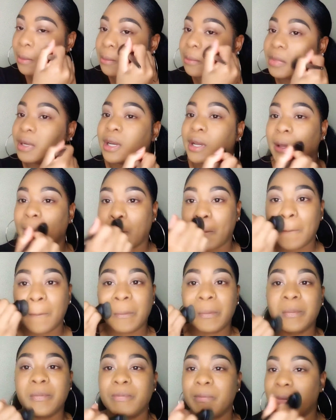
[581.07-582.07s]

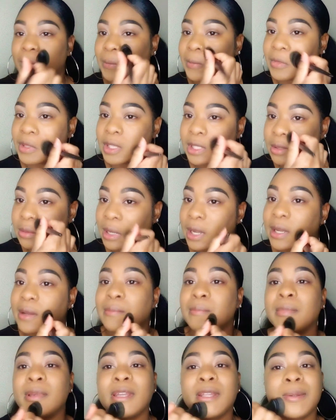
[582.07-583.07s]
but it's
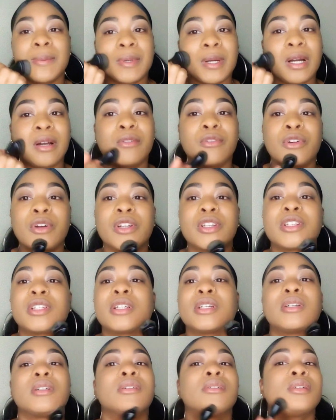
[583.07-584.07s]
like medium coverage,